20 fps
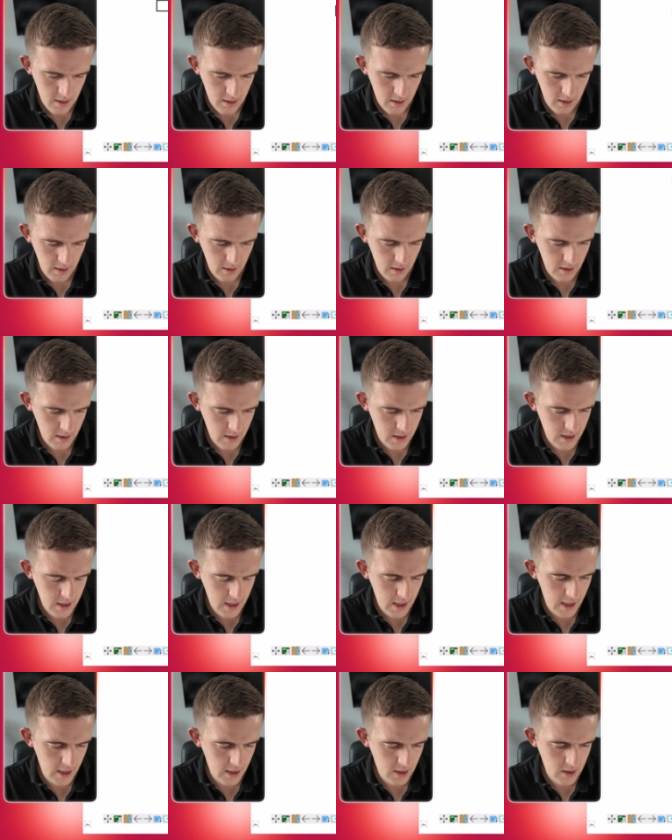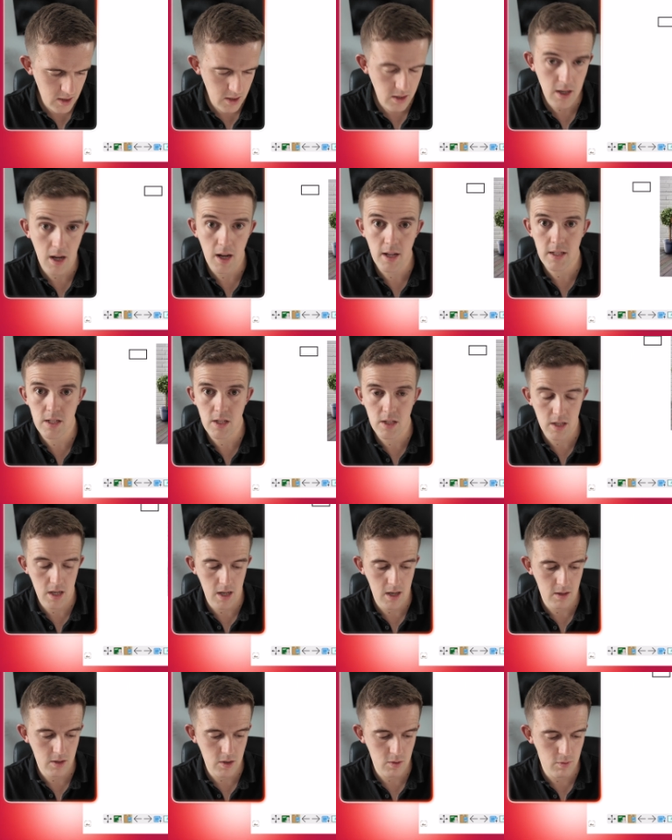you can see starting
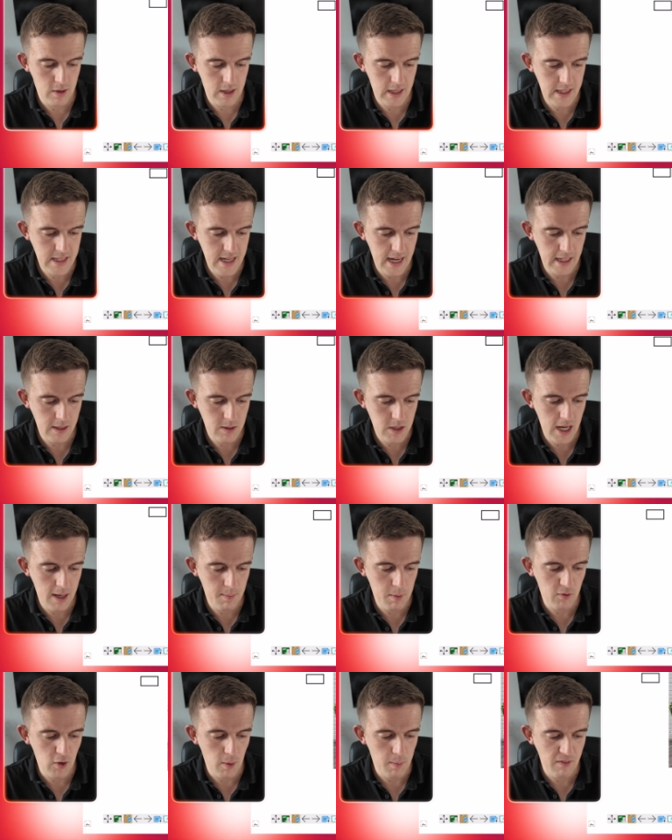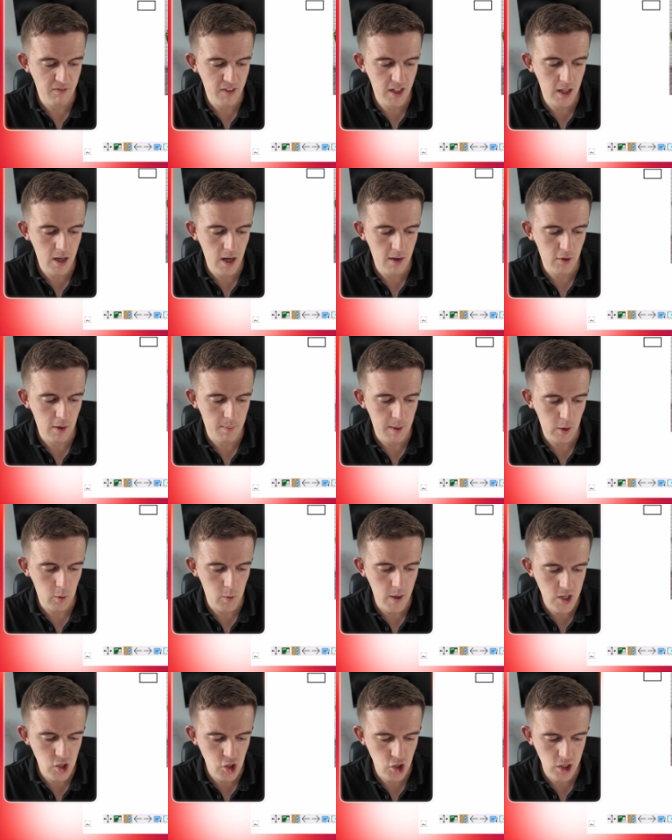to, to really take shape. I've got my video, I've got my
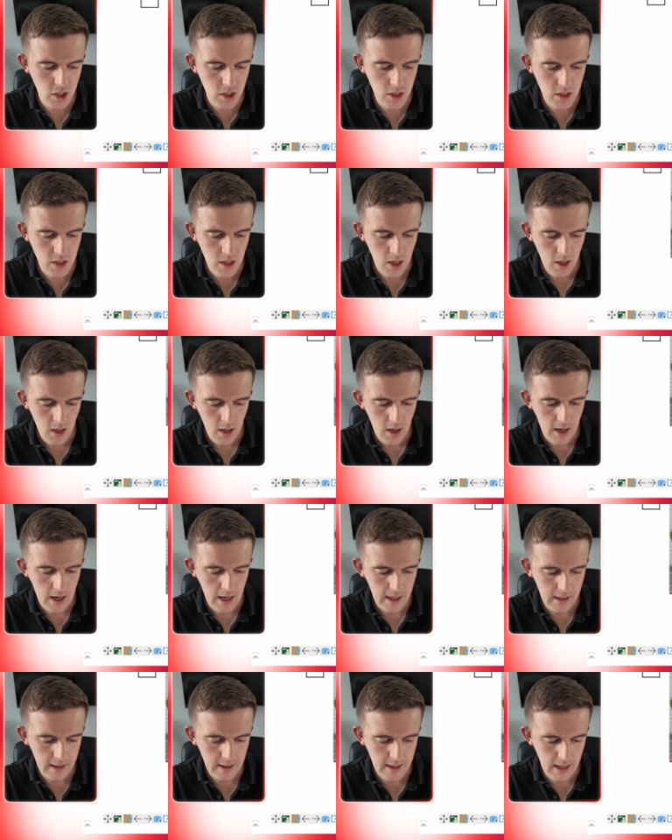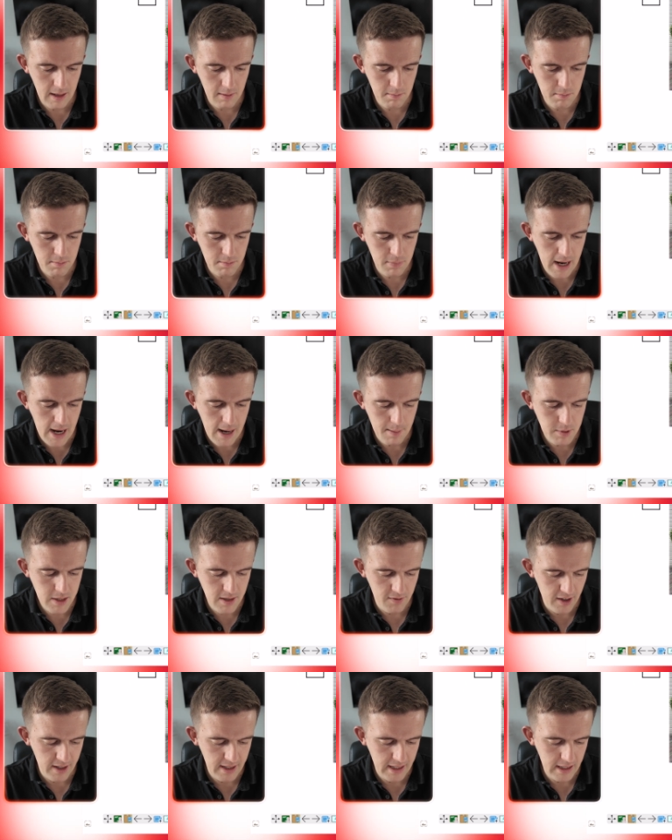questions. I could then perhaps
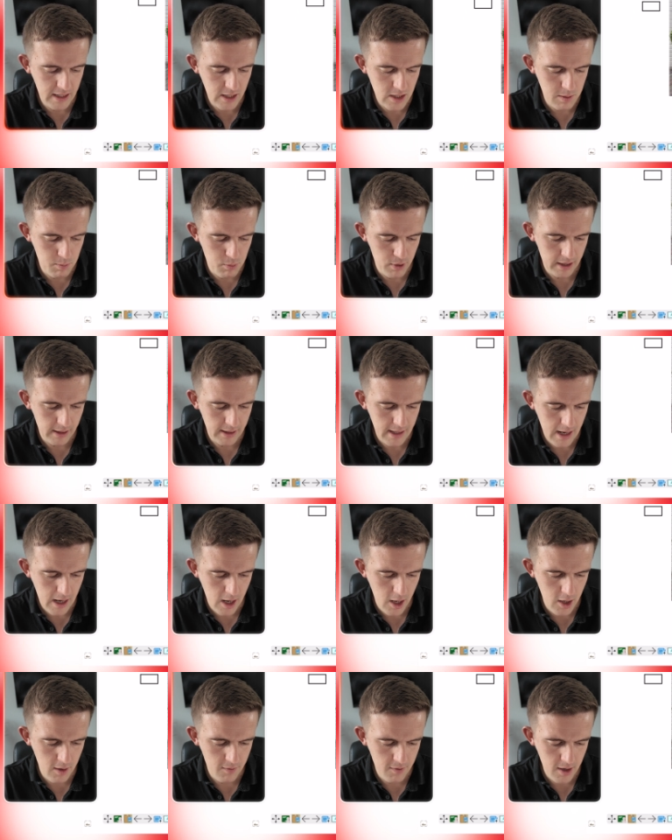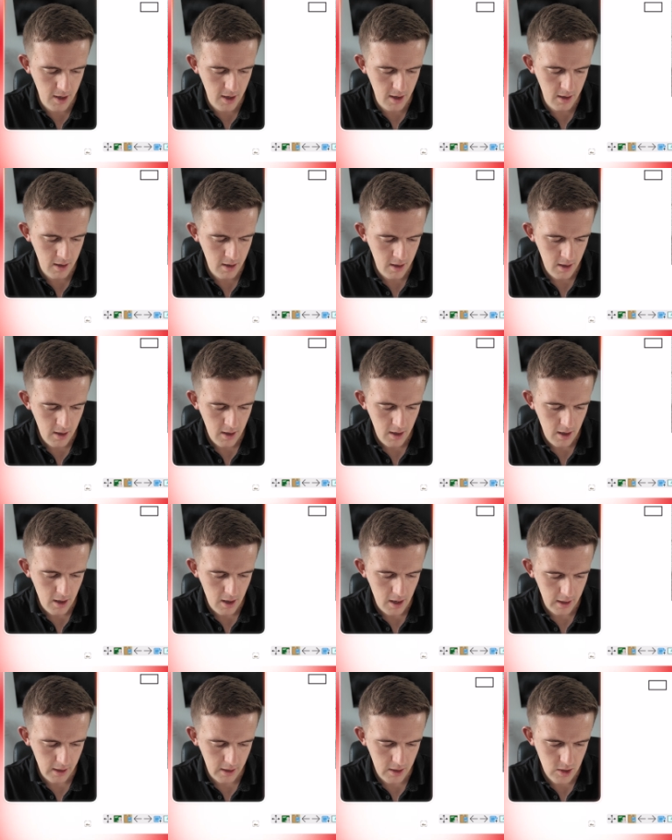if I needed to bring that over,
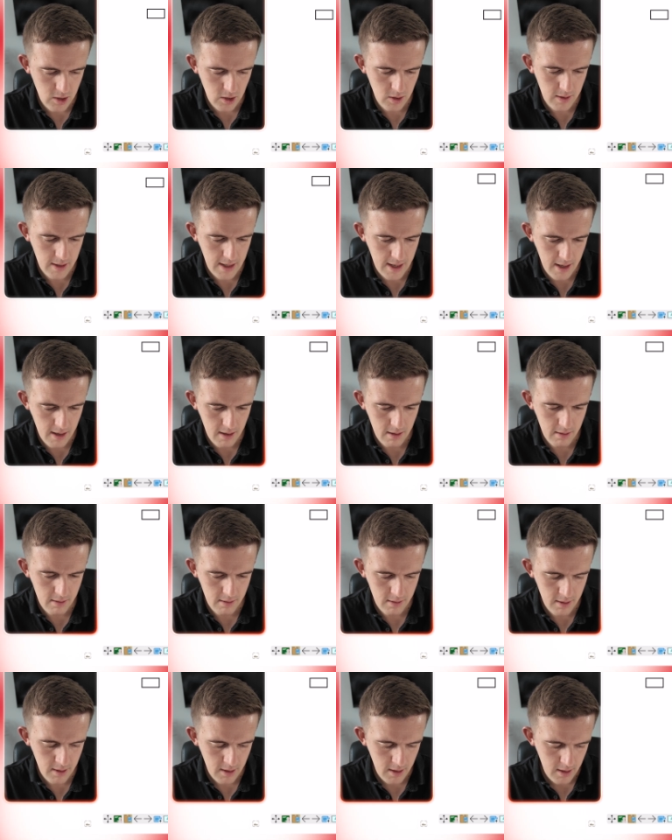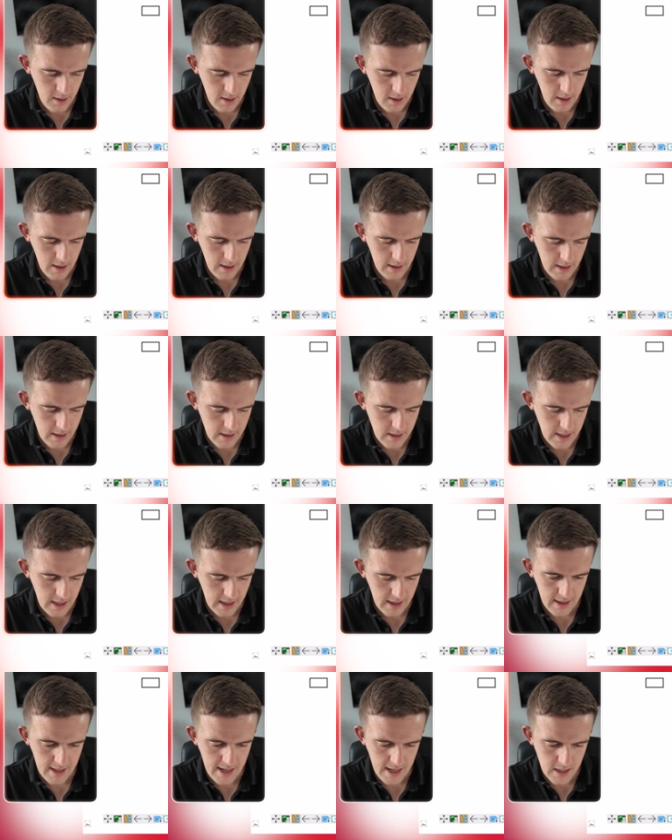I can do that and then say
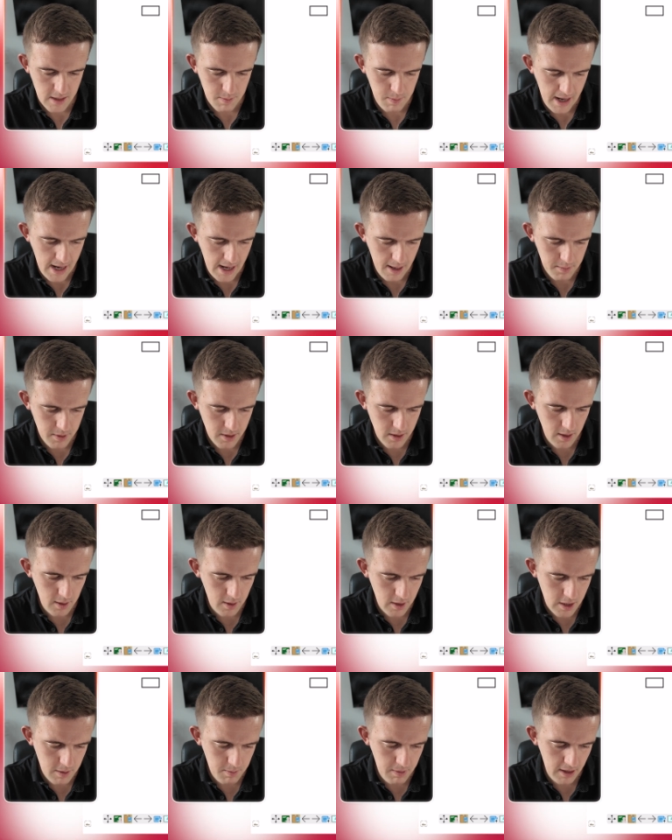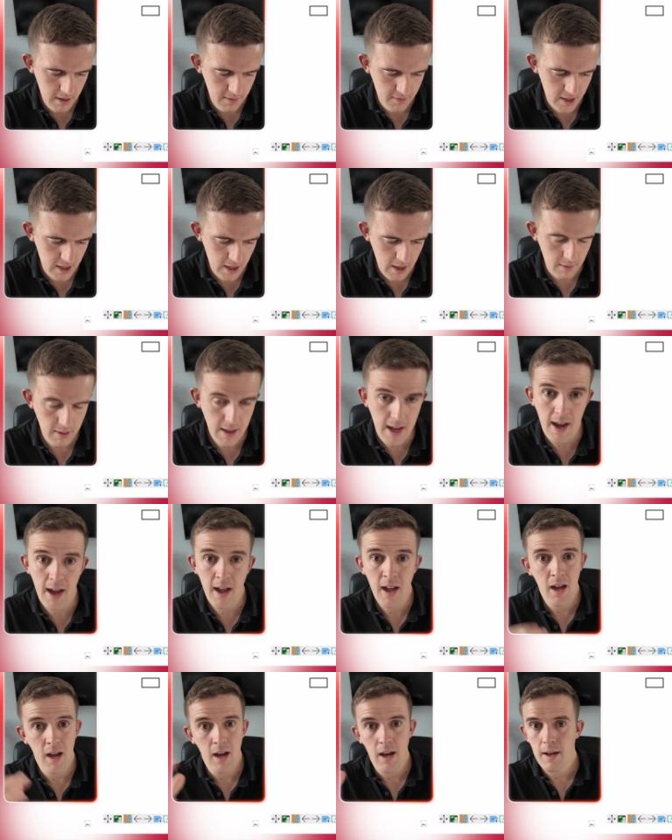that that's perhaps going to be the video there.
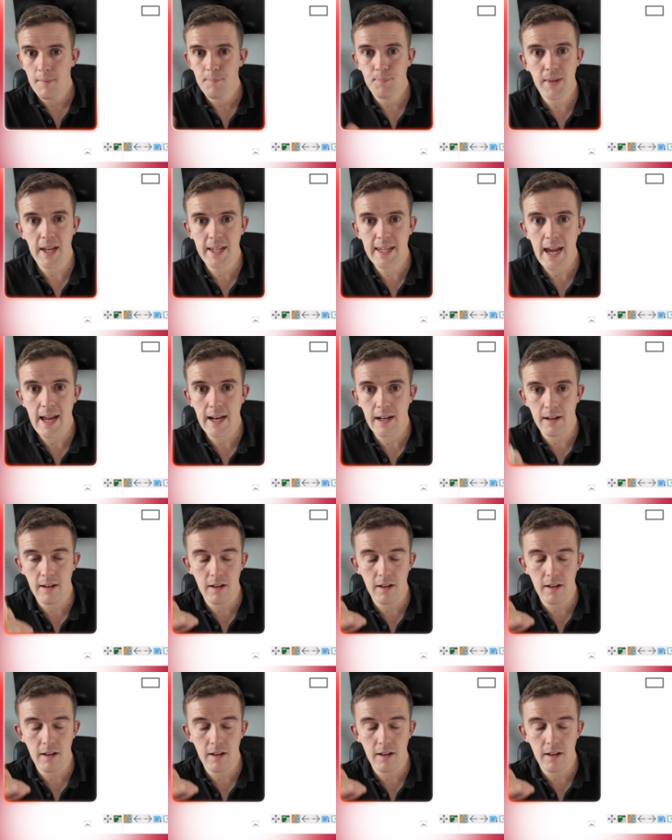Again,